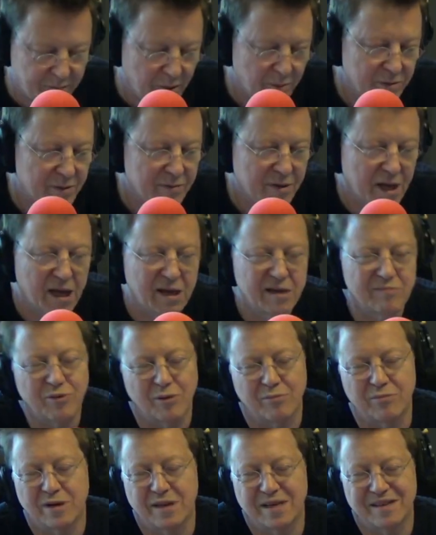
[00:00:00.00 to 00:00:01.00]
probably might
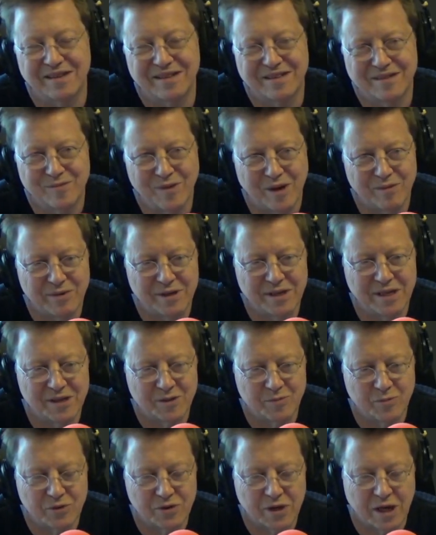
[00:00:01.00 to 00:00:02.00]
be
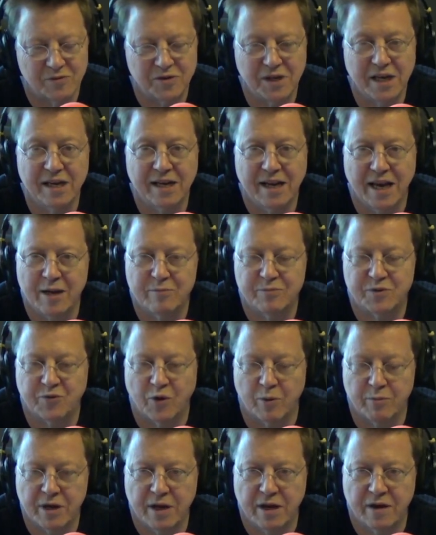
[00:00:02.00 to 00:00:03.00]
disappointing. I've seen clips
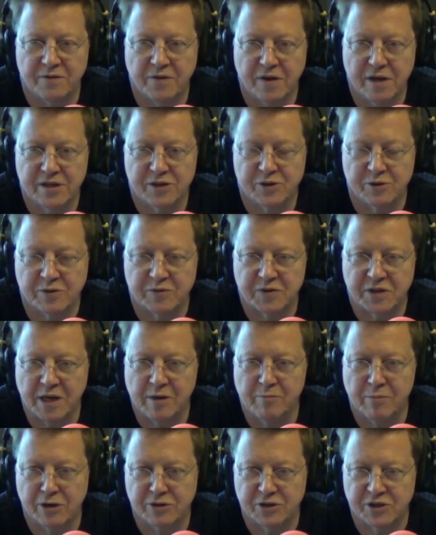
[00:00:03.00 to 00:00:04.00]
from it. I feel as though I've
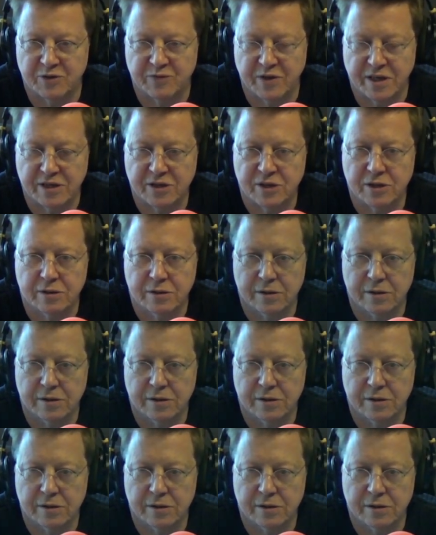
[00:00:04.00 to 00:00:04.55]
seen most of it.